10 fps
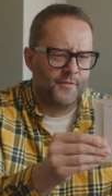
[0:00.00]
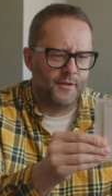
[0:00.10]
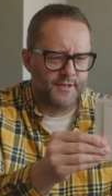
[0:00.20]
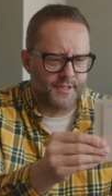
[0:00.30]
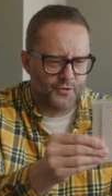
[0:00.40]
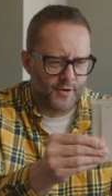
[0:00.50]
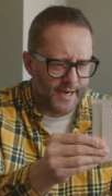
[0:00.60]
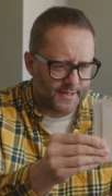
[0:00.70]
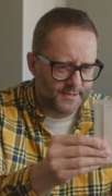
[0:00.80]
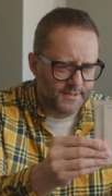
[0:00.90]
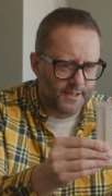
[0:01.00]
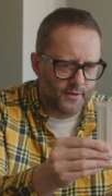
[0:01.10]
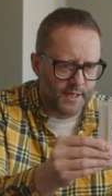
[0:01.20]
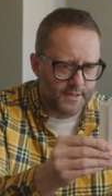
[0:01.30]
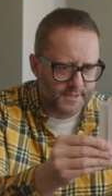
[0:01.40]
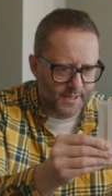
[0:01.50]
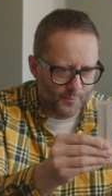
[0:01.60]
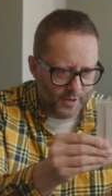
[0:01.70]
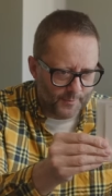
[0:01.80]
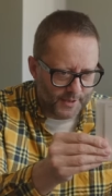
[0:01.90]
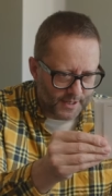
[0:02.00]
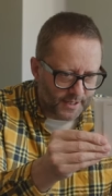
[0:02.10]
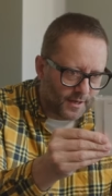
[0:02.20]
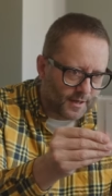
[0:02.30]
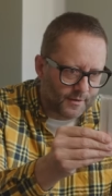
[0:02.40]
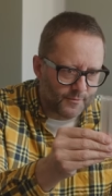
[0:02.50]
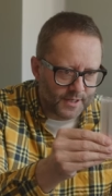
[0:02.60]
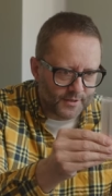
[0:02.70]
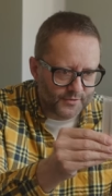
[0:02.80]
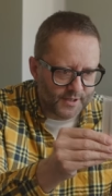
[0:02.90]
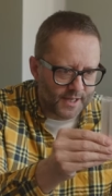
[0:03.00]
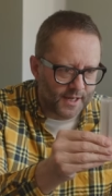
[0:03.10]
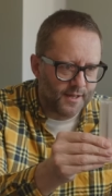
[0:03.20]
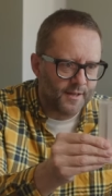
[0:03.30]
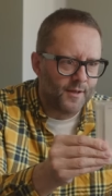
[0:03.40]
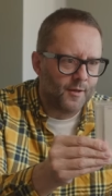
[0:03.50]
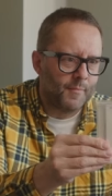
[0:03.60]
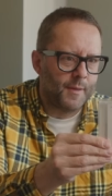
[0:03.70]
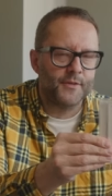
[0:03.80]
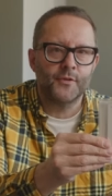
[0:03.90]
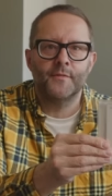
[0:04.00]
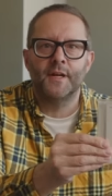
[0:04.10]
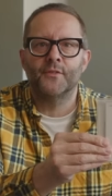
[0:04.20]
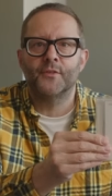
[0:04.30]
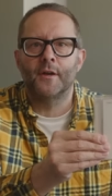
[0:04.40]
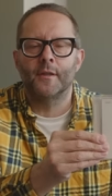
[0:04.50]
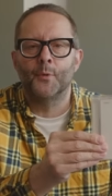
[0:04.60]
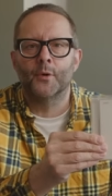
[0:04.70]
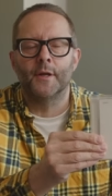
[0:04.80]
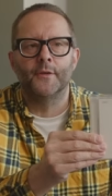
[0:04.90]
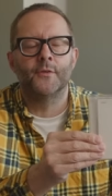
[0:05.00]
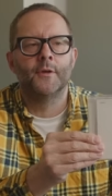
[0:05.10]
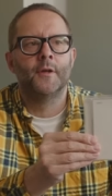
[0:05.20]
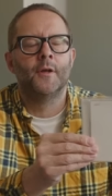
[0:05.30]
There is a track listing on here somewhere, but I can't really see it. Maybe it's on the inside of the booklet.